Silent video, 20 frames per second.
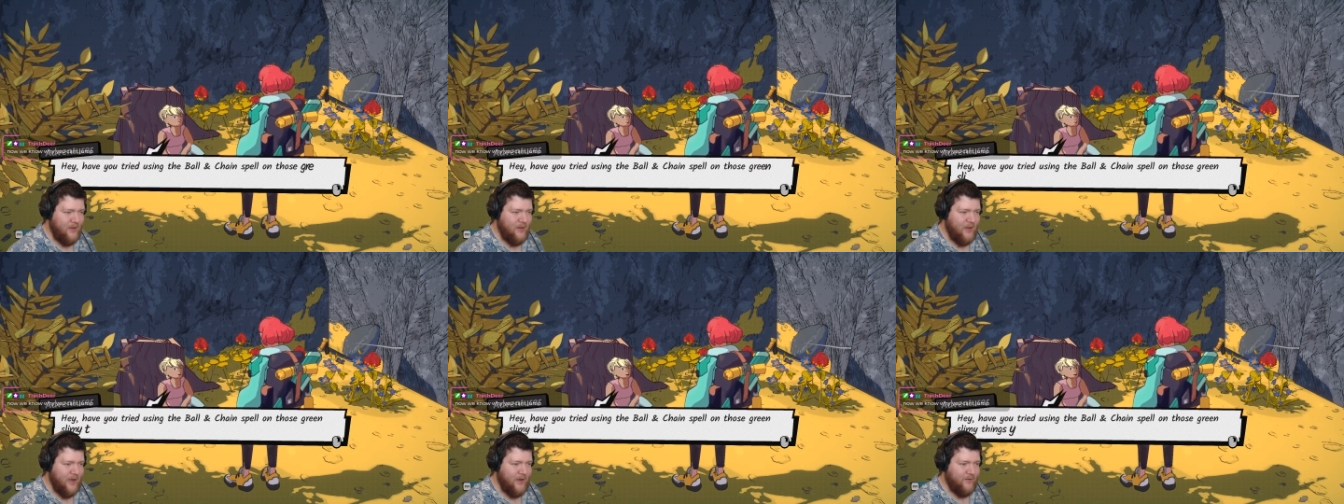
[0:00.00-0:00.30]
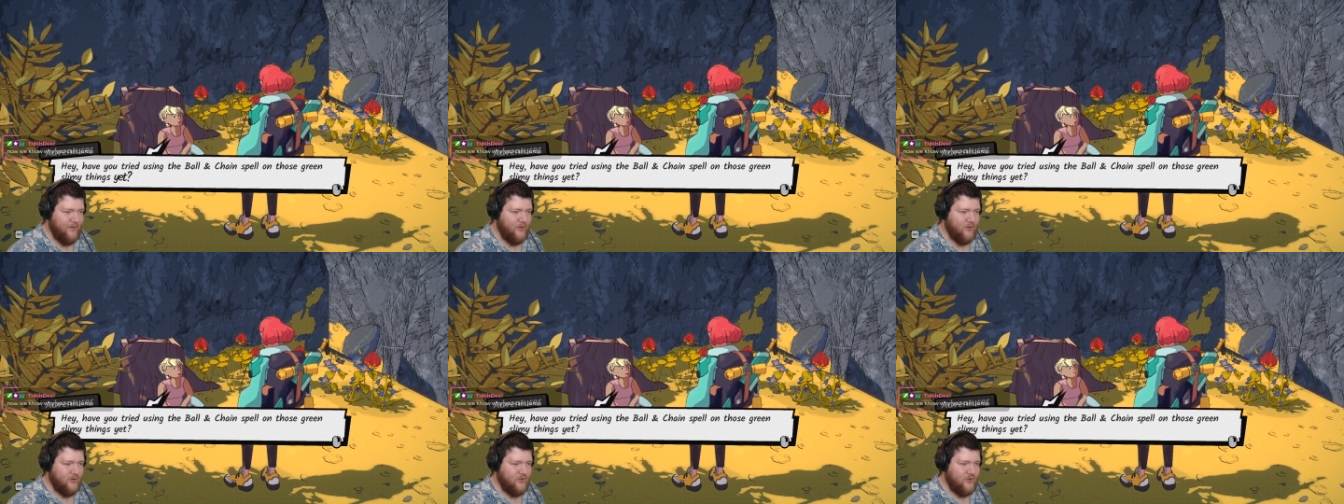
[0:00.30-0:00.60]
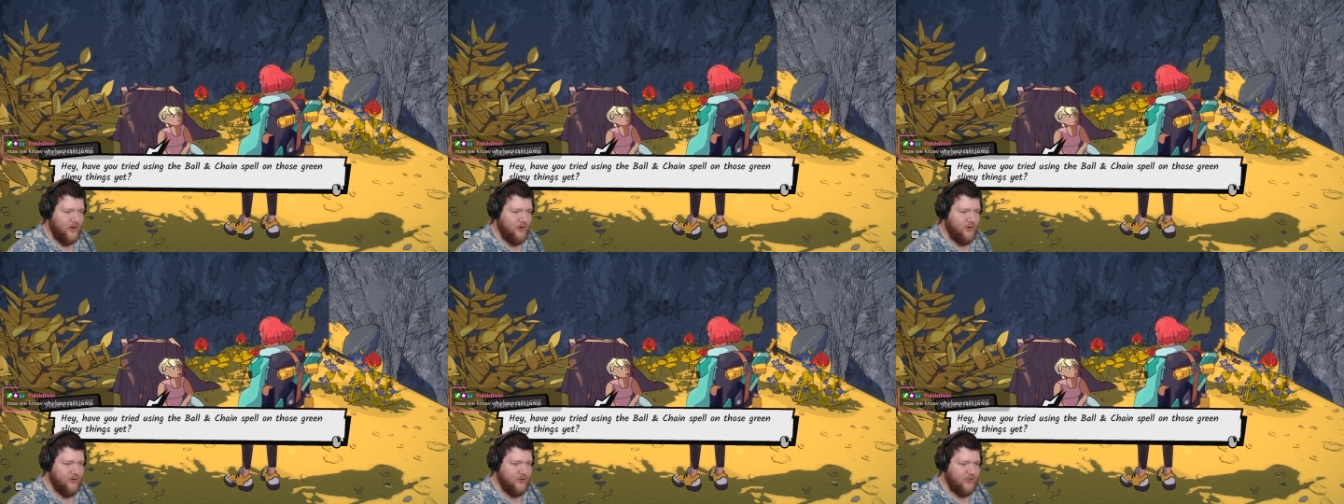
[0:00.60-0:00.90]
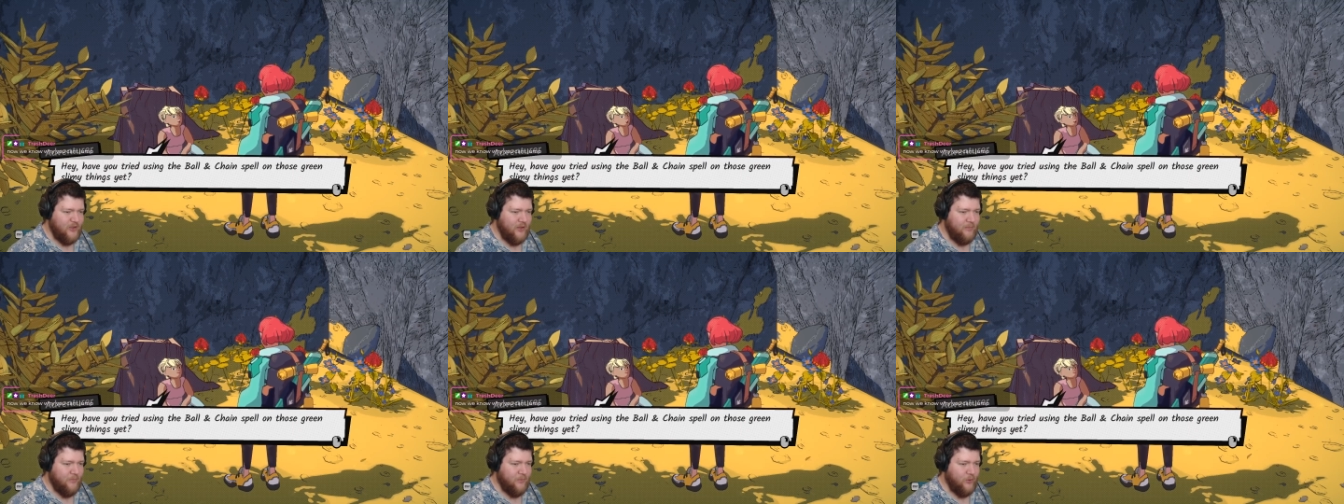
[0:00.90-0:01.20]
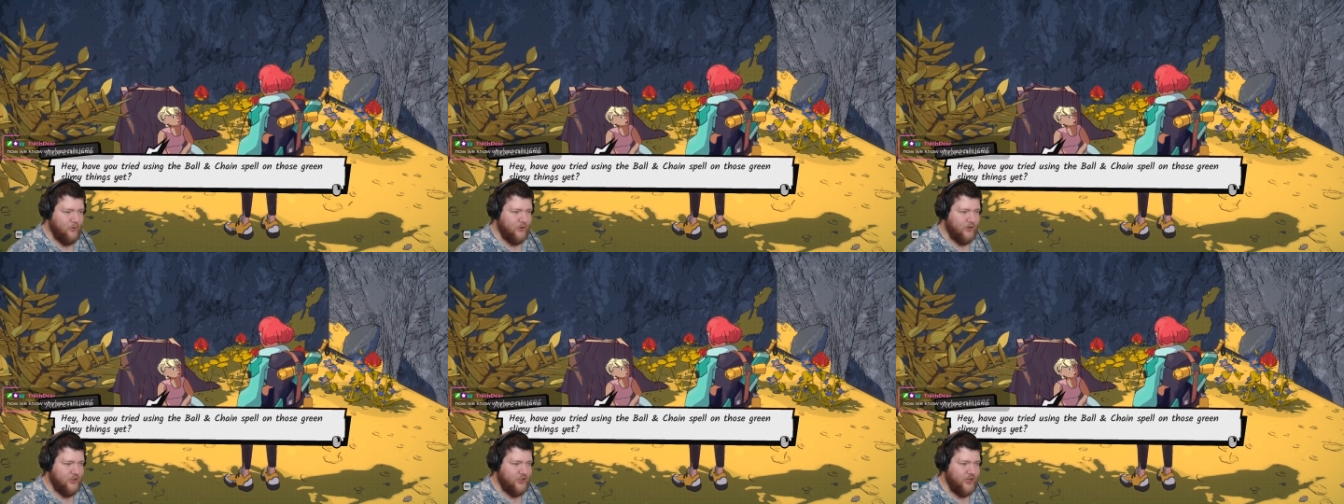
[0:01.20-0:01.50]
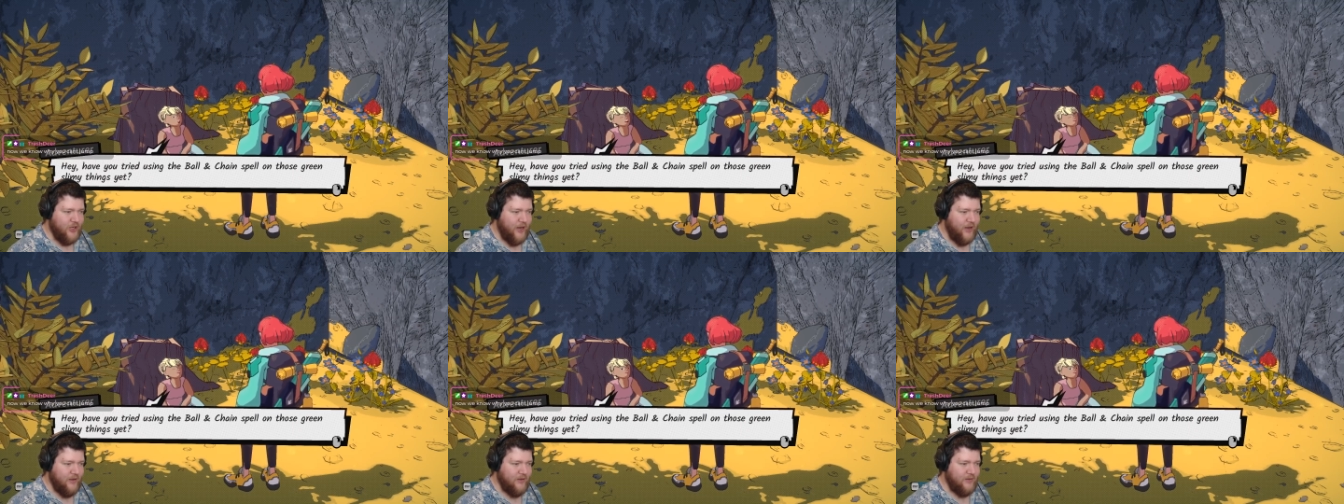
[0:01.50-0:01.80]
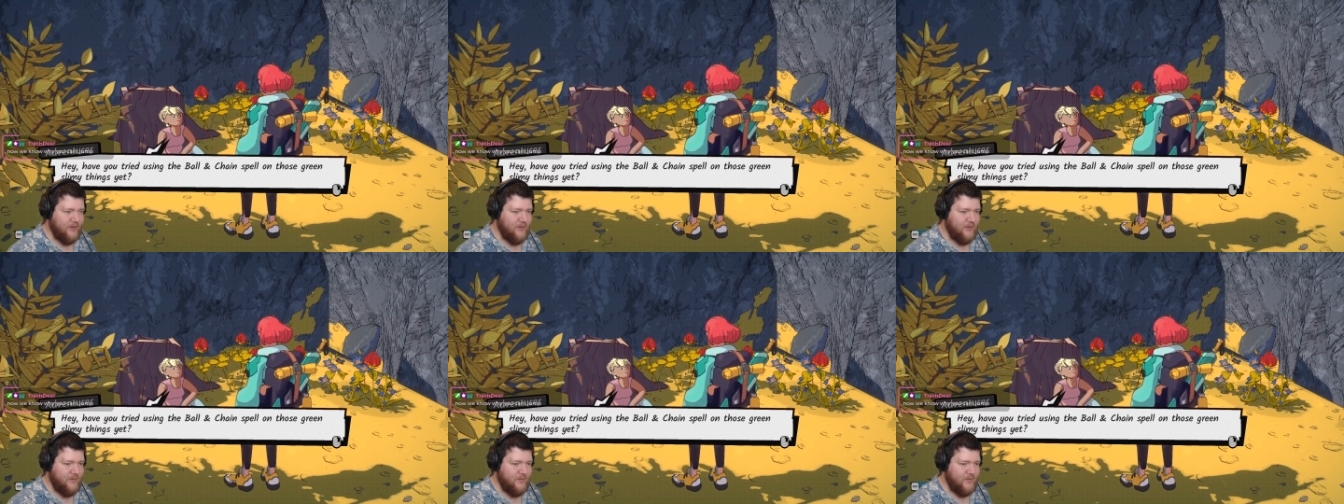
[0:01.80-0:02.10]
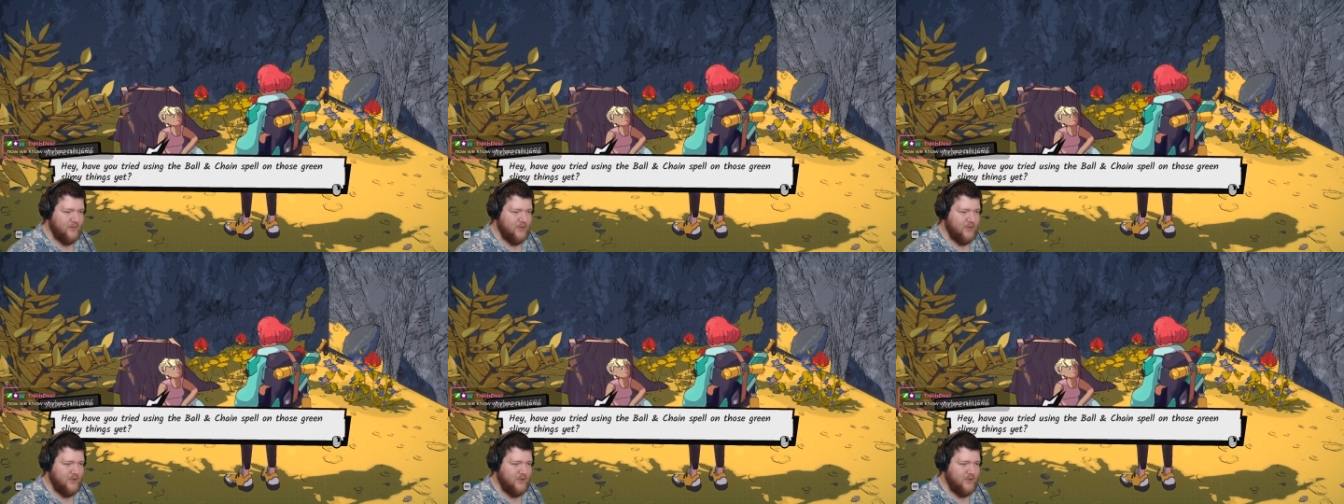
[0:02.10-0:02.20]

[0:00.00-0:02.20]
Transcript: Hey, have you tried using the ball and chain